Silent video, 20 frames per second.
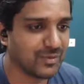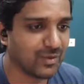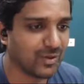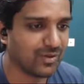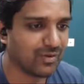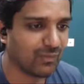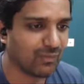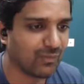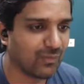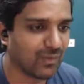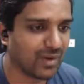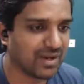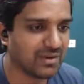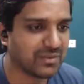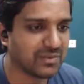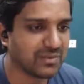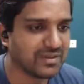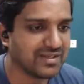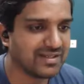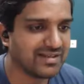Oh,
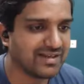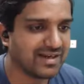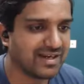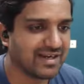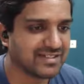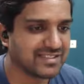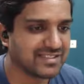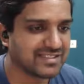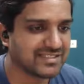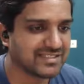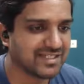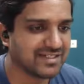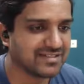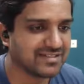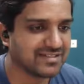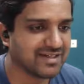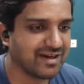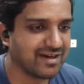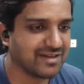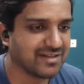wow.
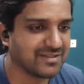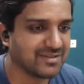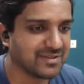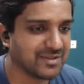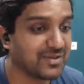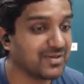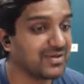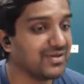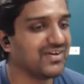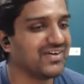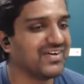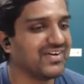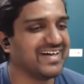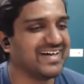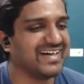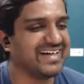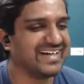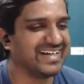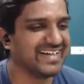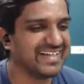Understand Carl. Oh,
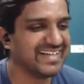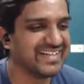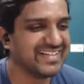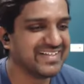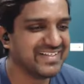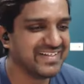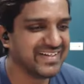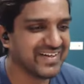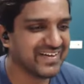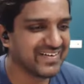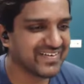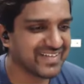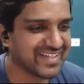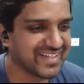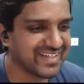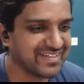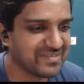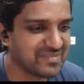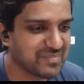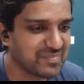
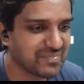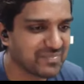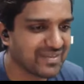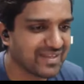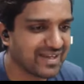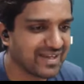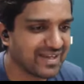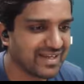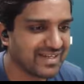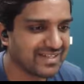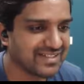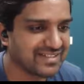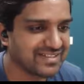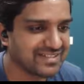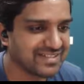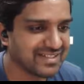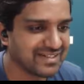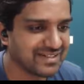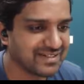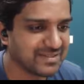okay.
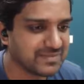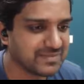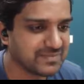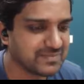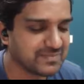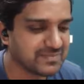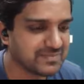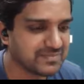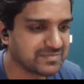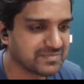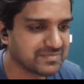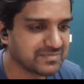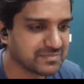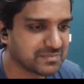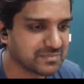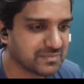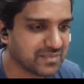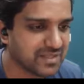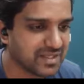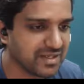And
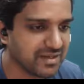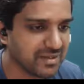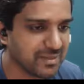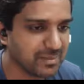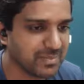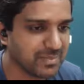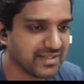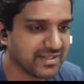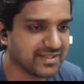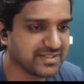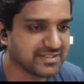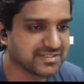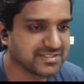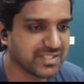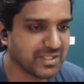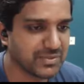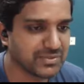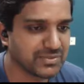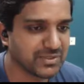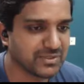play a
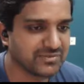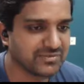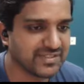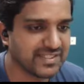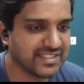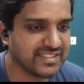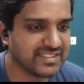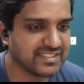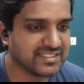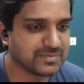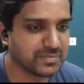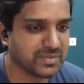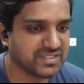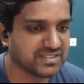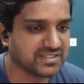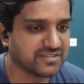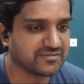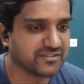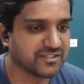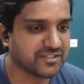sound of any
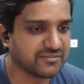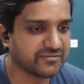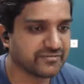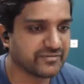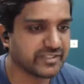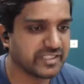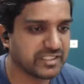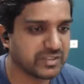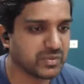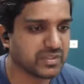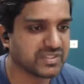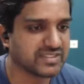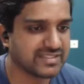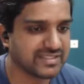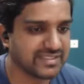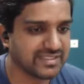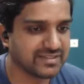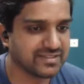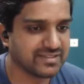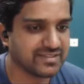specific
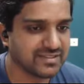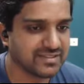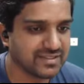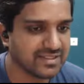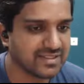frequency.